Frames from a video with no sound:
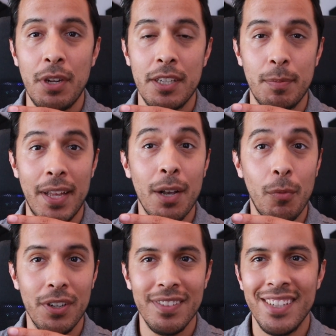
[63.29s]
nice
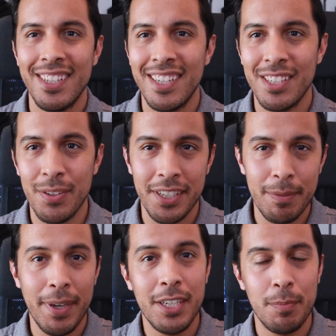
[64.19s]
black one, so I
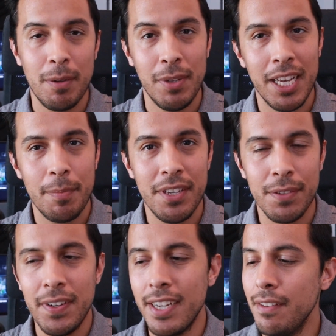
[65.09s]
can match my black
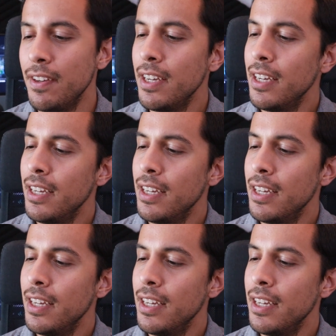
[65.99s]
PS5,